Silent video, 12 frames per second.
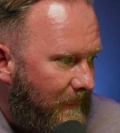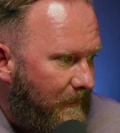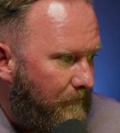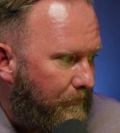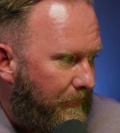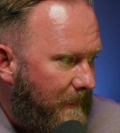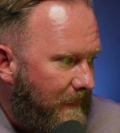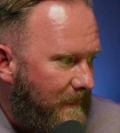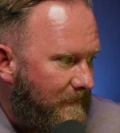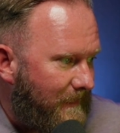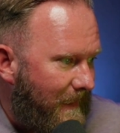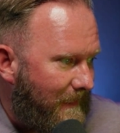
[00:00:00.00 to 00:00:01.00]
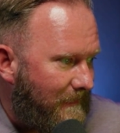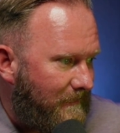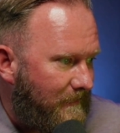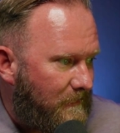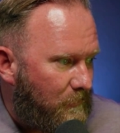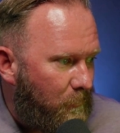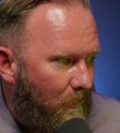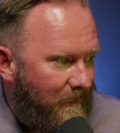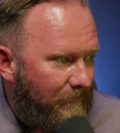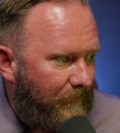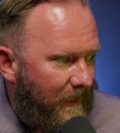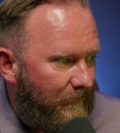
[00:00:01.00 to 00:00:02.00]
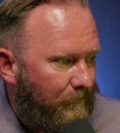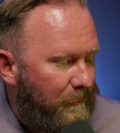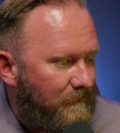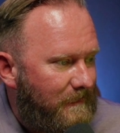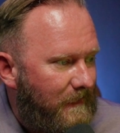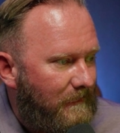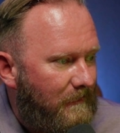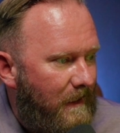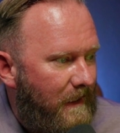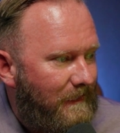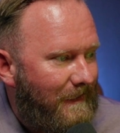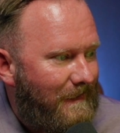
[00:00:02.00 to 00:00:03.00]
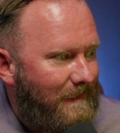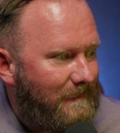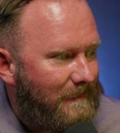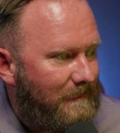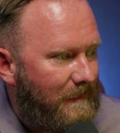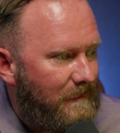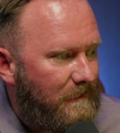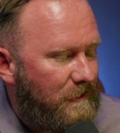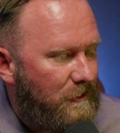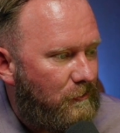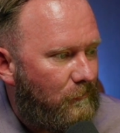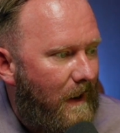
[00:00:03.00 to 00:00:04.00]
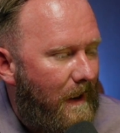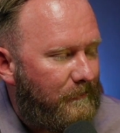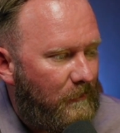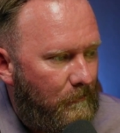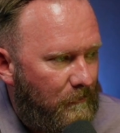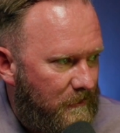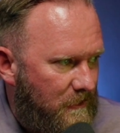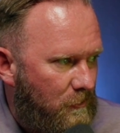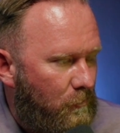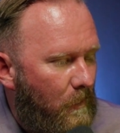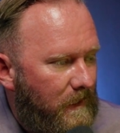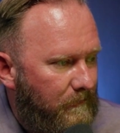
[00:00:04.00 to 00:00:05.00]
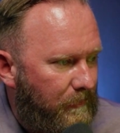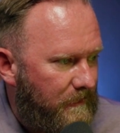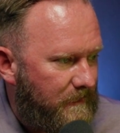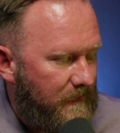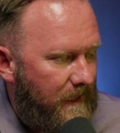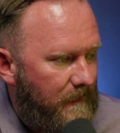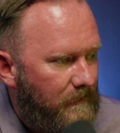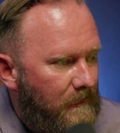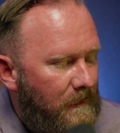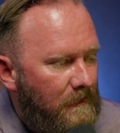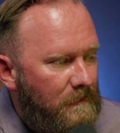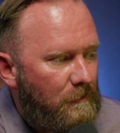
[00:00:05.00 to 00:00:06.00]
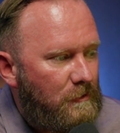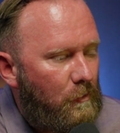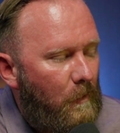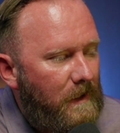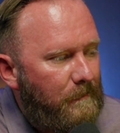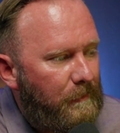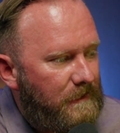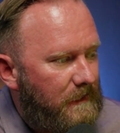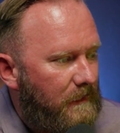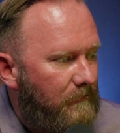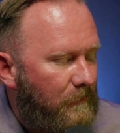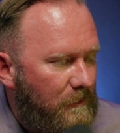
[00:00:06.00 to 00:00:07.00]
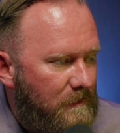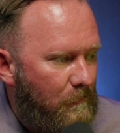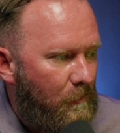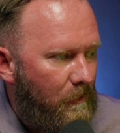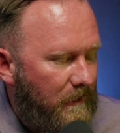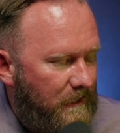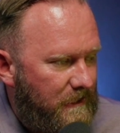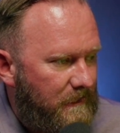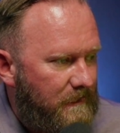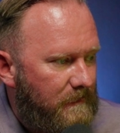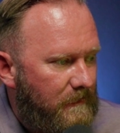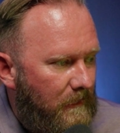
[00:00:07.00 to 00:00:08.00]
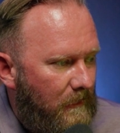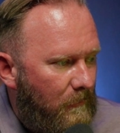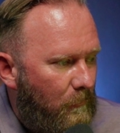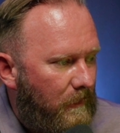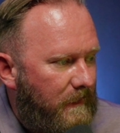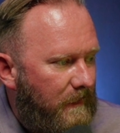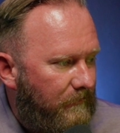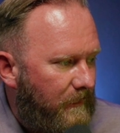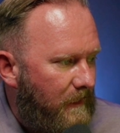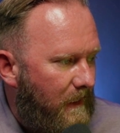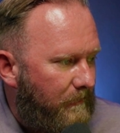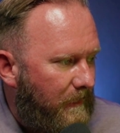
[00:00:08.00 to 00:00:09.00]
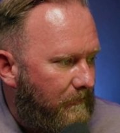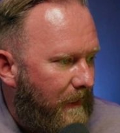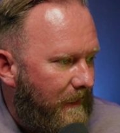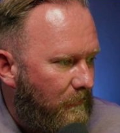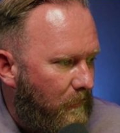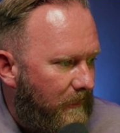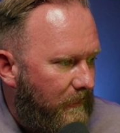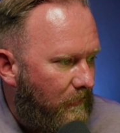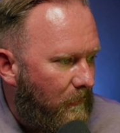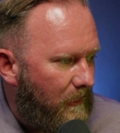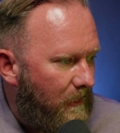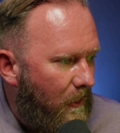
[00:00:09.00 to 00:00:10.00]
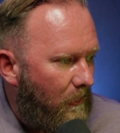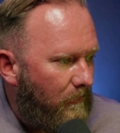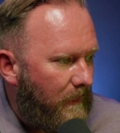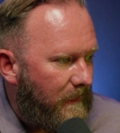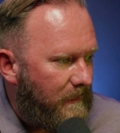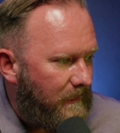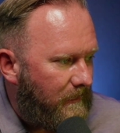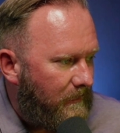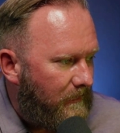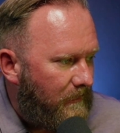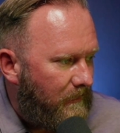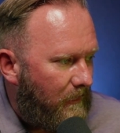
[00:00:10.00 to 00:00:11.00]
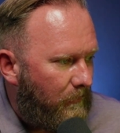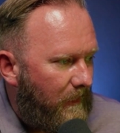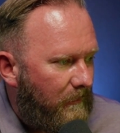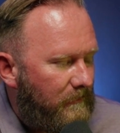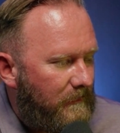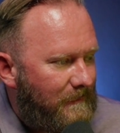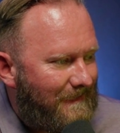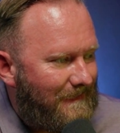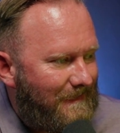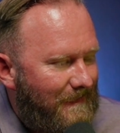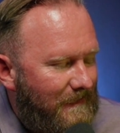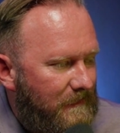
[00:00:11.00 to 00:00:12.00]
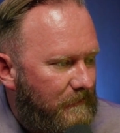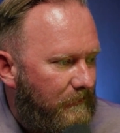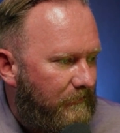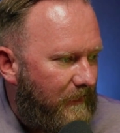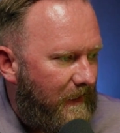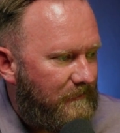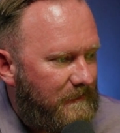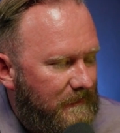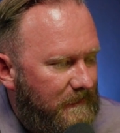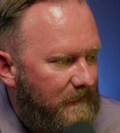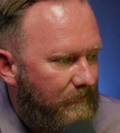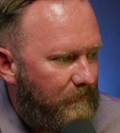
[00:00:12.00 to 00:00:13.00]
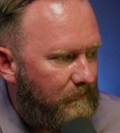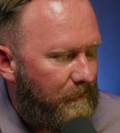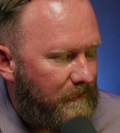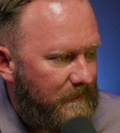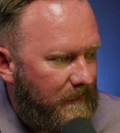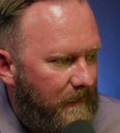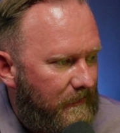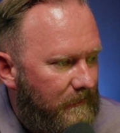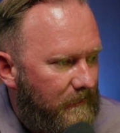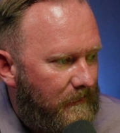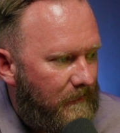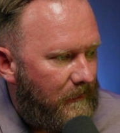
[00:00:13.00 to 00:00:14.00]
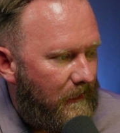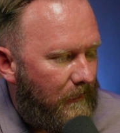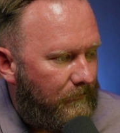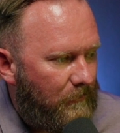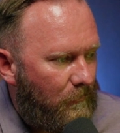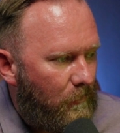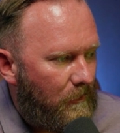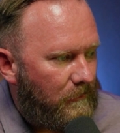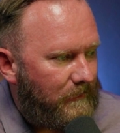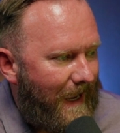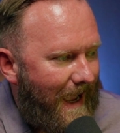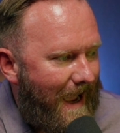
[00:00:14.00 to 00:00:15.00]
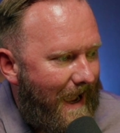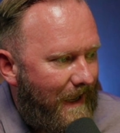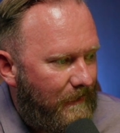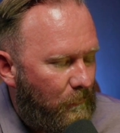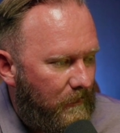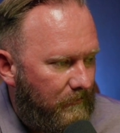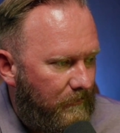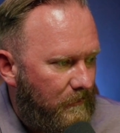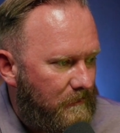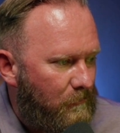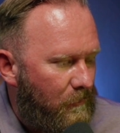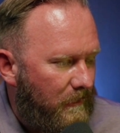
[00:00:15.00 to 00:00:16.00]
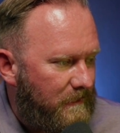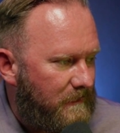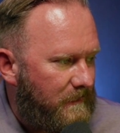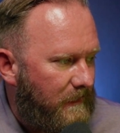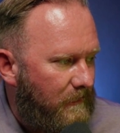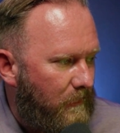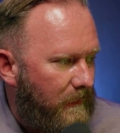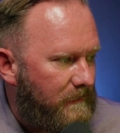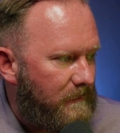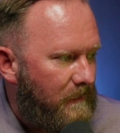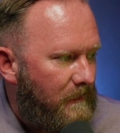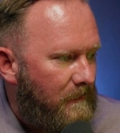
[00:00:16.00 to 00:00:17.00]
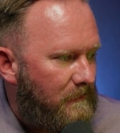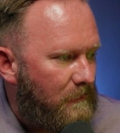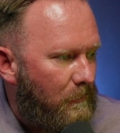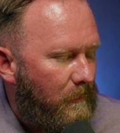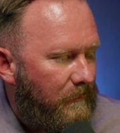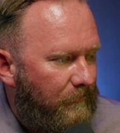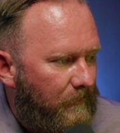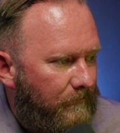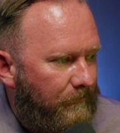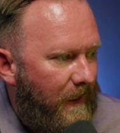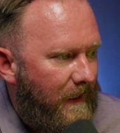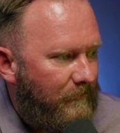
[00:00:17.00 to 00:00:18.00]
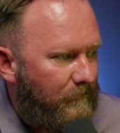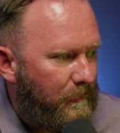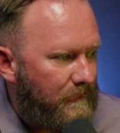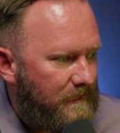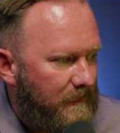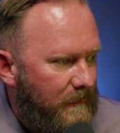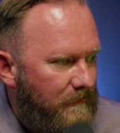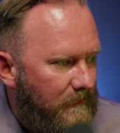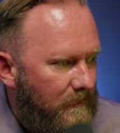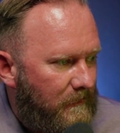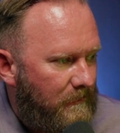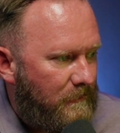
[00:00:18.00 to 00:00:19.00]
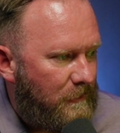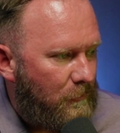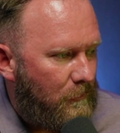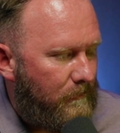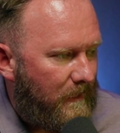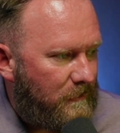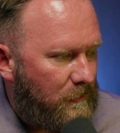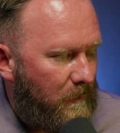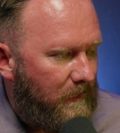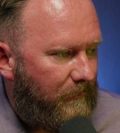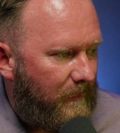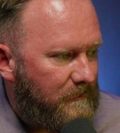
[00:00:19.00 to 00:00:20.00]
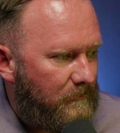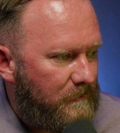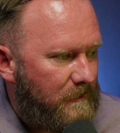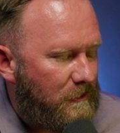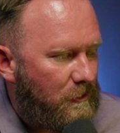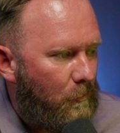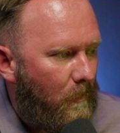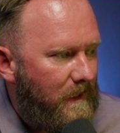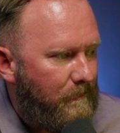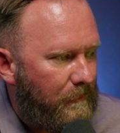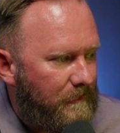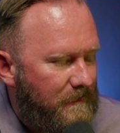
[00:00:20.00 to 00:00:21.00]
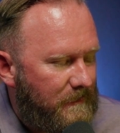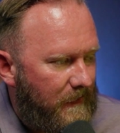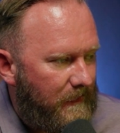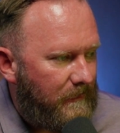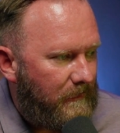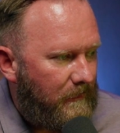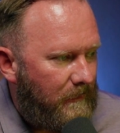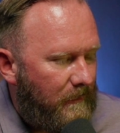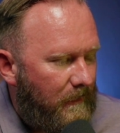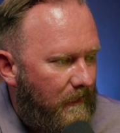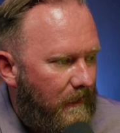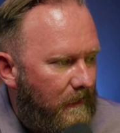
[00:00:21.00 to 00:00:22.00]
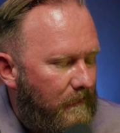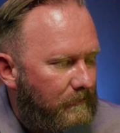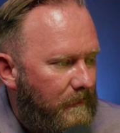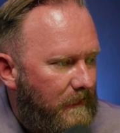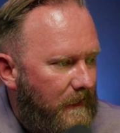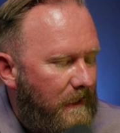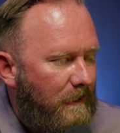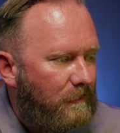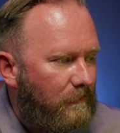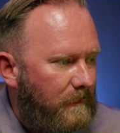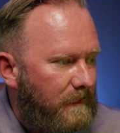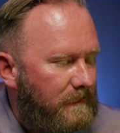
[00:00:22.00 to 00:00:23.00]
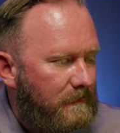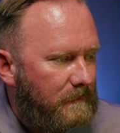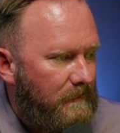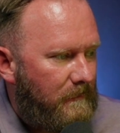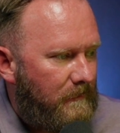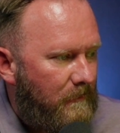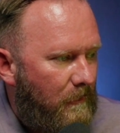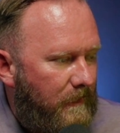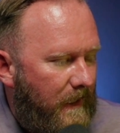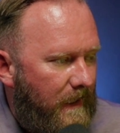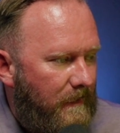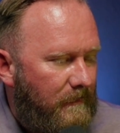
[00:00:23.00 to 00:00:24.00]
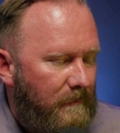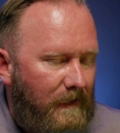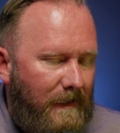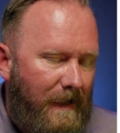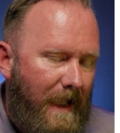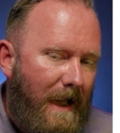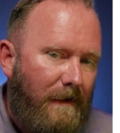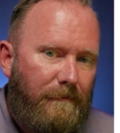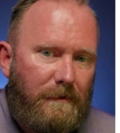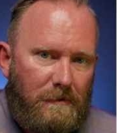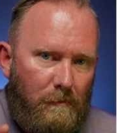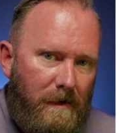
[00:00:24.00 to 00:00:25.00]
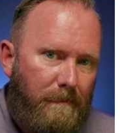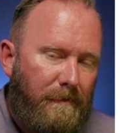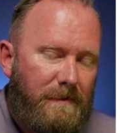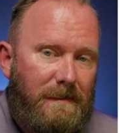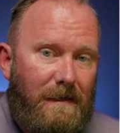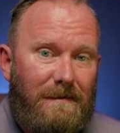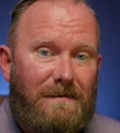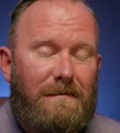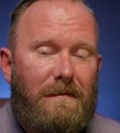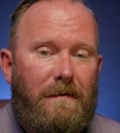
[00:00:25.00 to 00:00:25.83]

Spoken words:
it peaked at the 25% line, and it's since dropped almost 20%. So 20% of those mortgages were given up. And by the way, there were already around 7% of the world had one of those mortgages anyways. So it went from 5% to about 25%. So there's a 20% increase, okay? And out of the 20%,